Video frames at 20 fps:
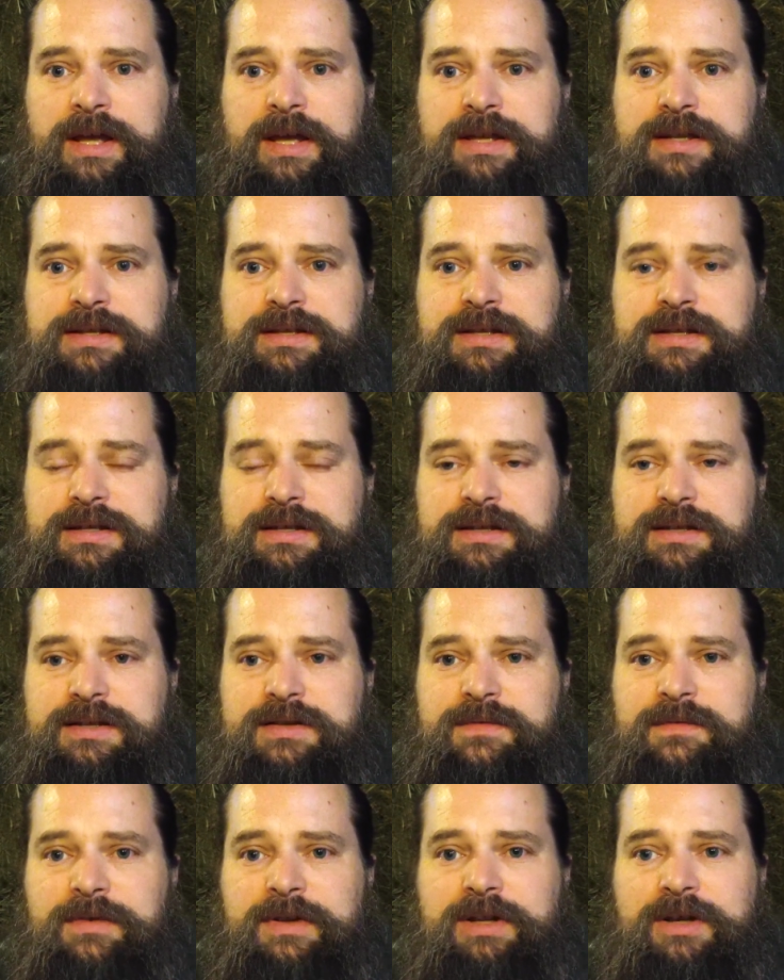As
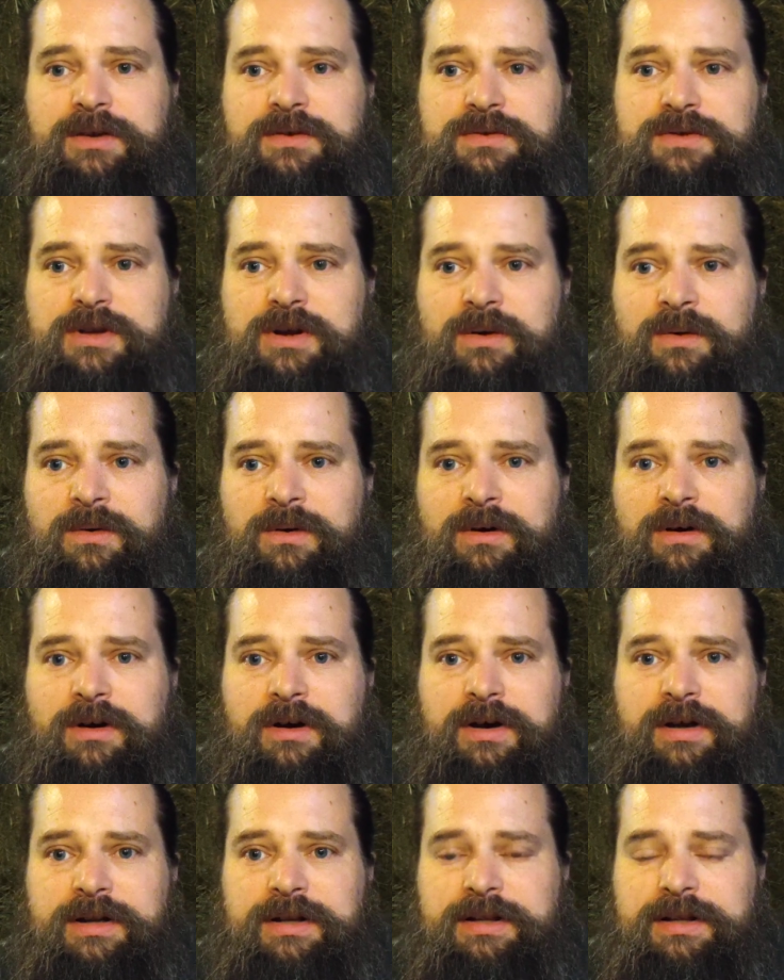these videos go
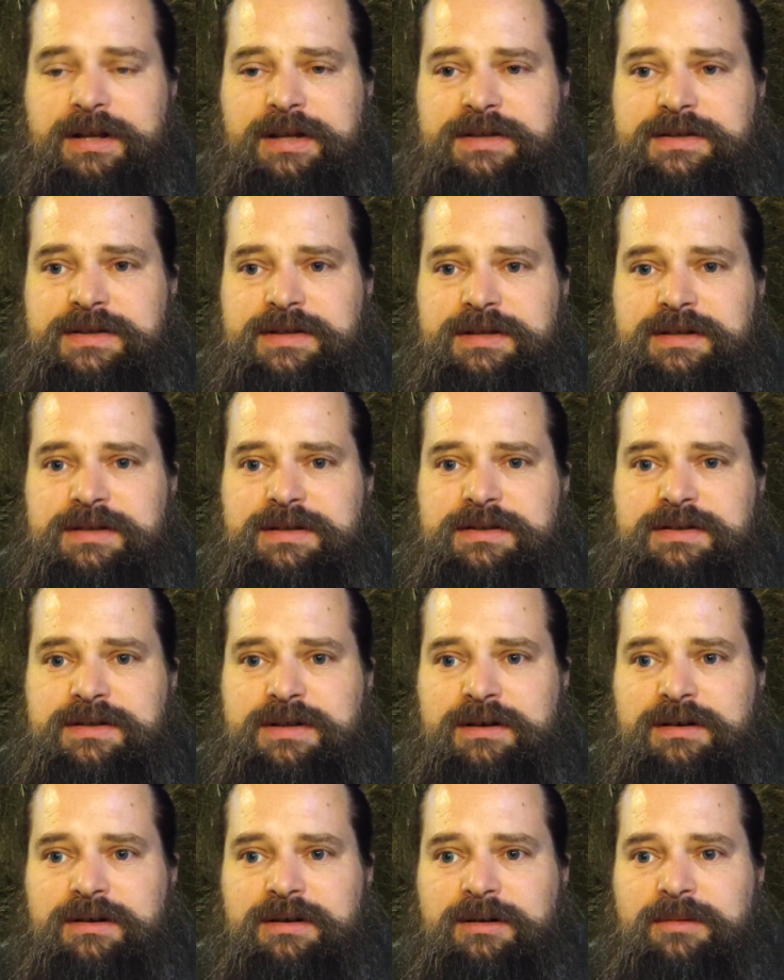on and as these
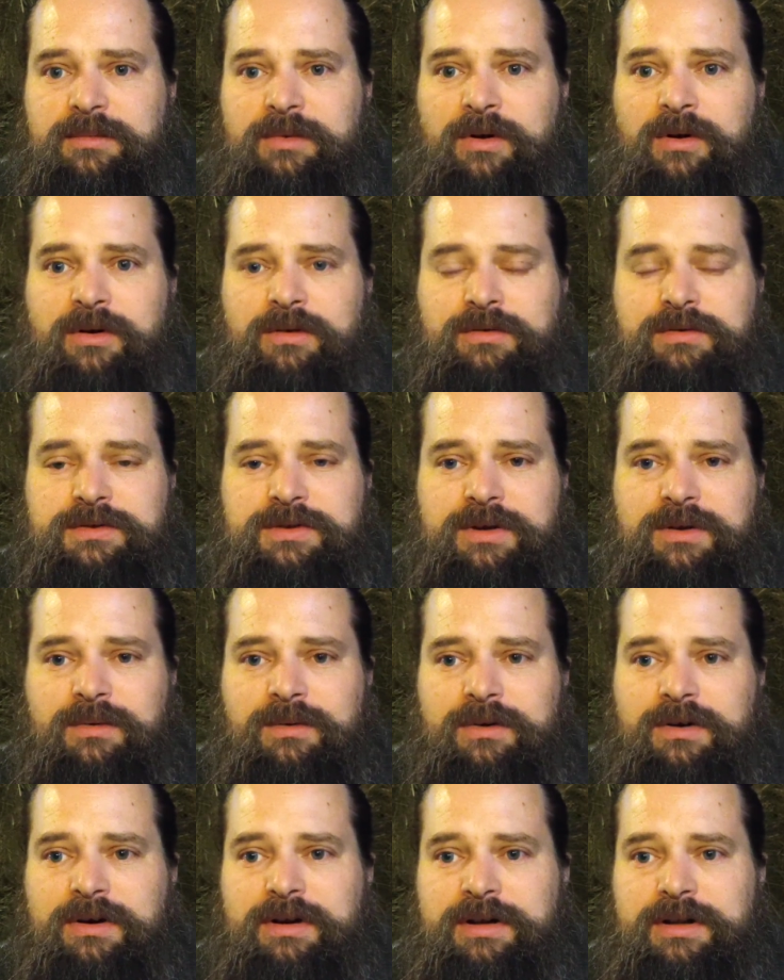articles go
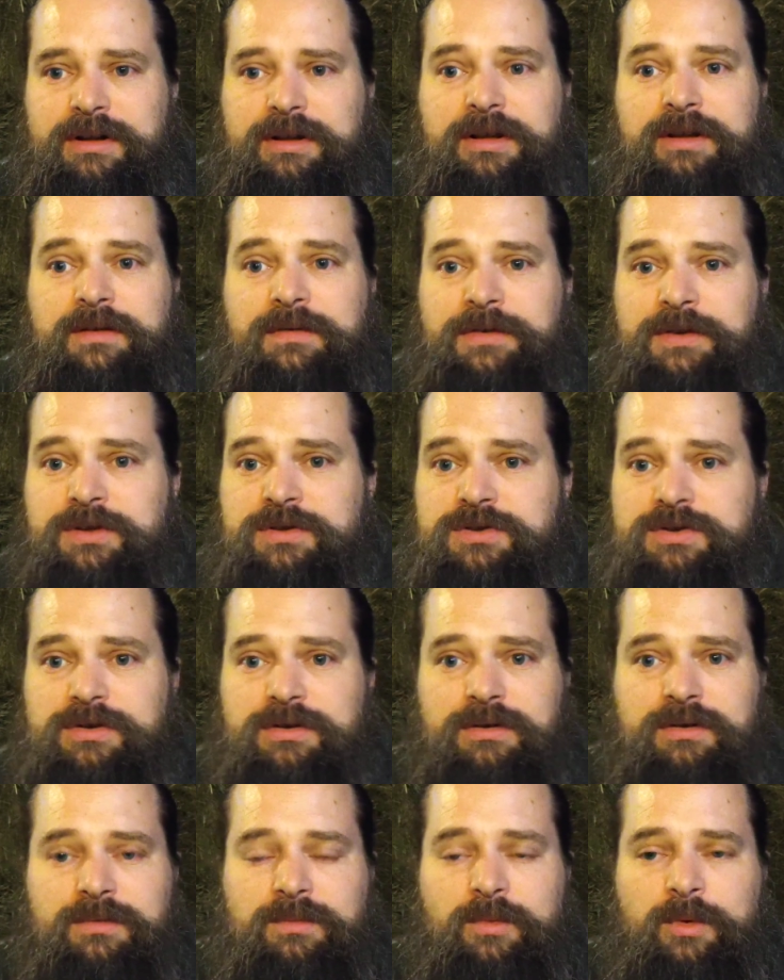on, and in the
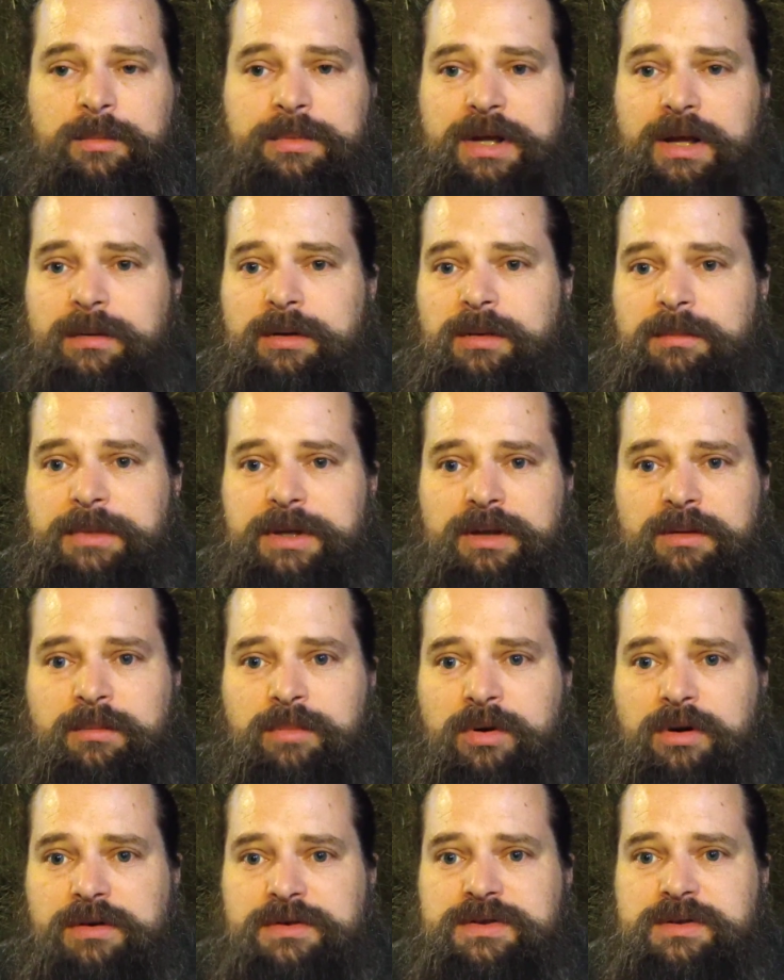future we'll be able to meet in
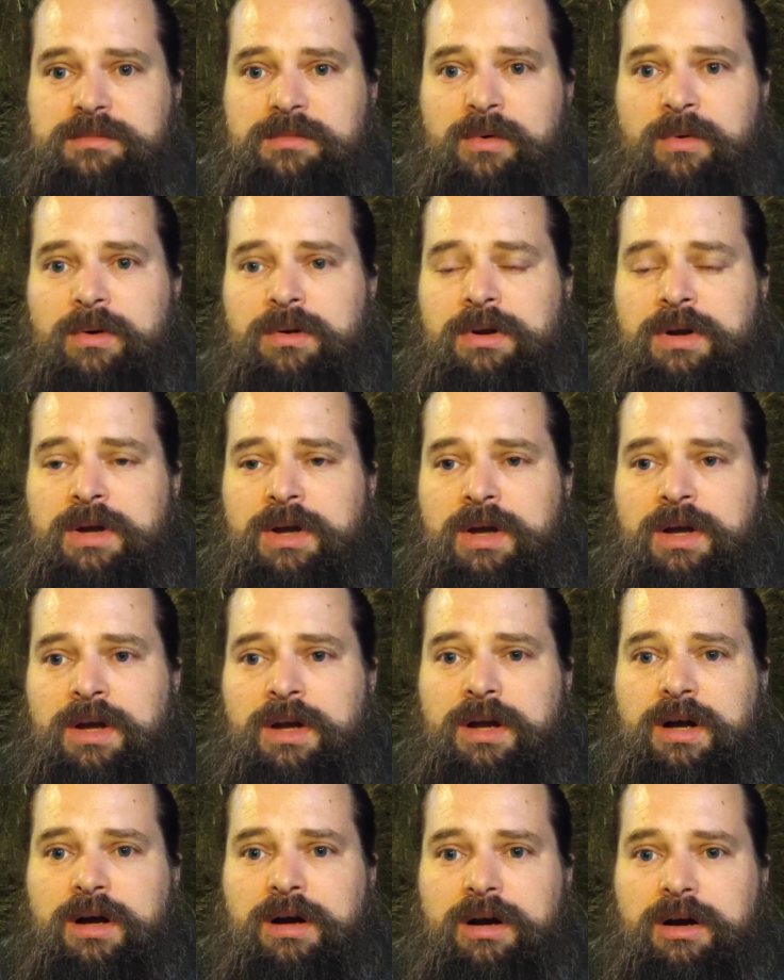person more.
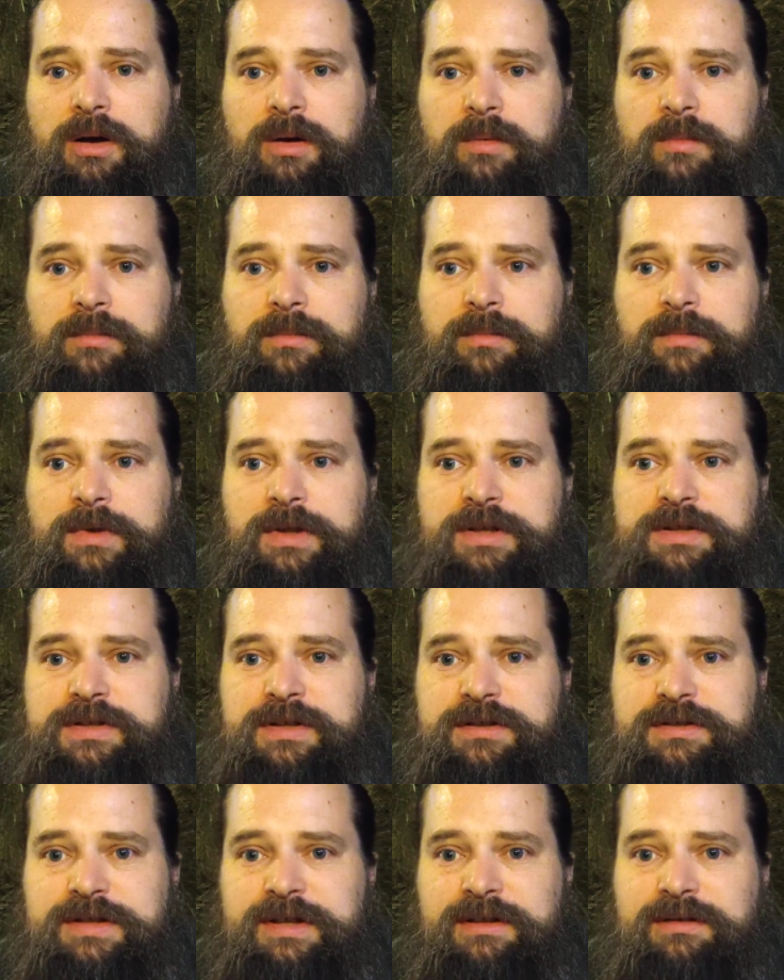It's
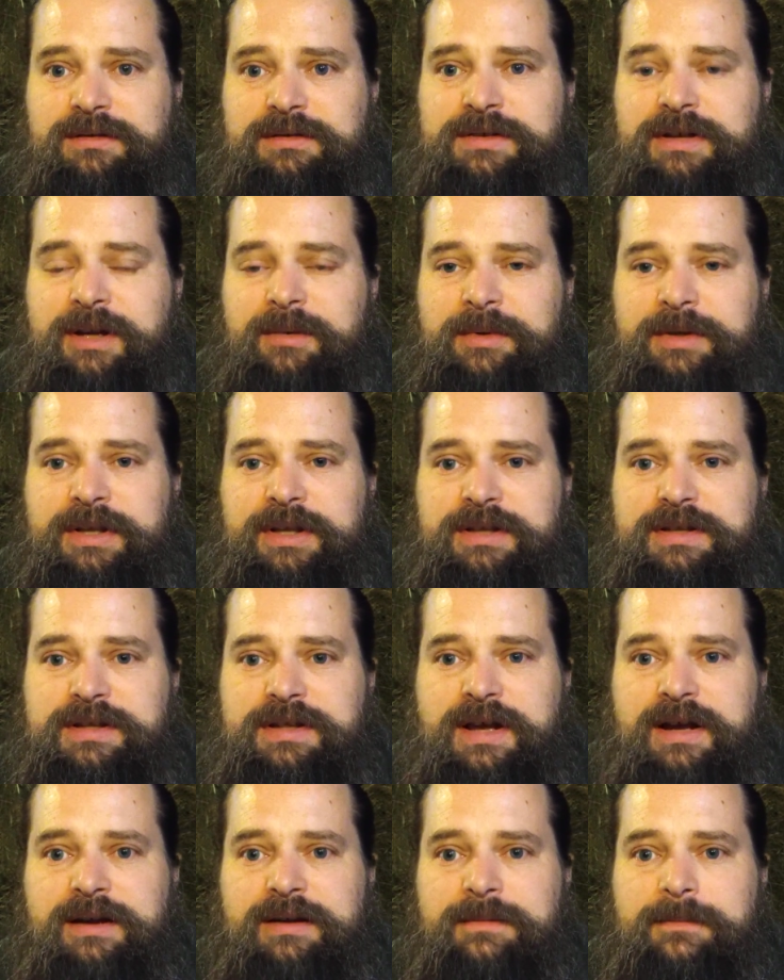going to take a little time to get to
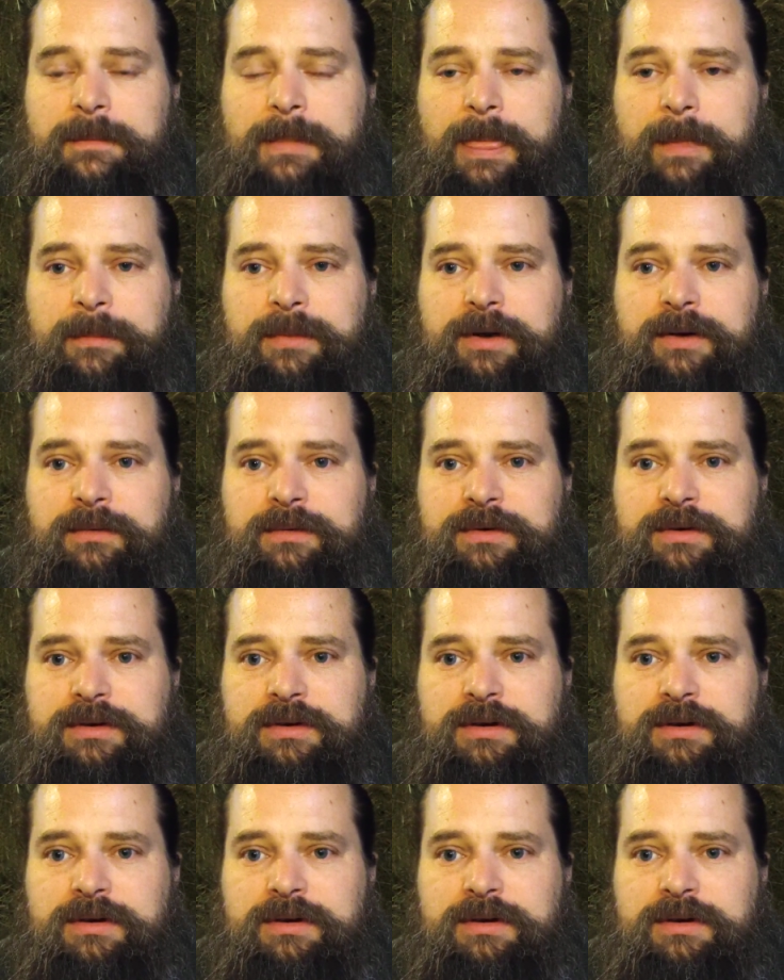that, but